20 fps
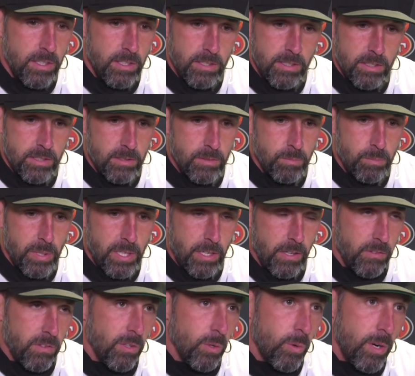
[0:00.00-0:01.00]
And
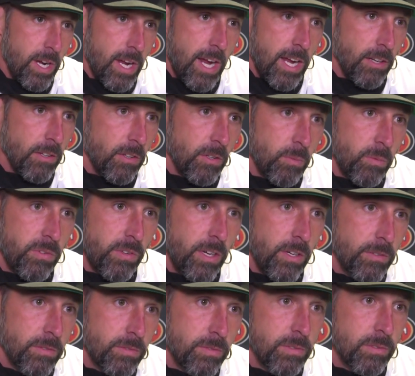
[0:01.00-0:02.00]
because of the way he handled
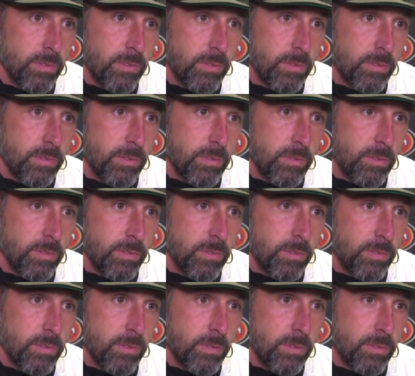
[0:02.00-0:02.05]
himself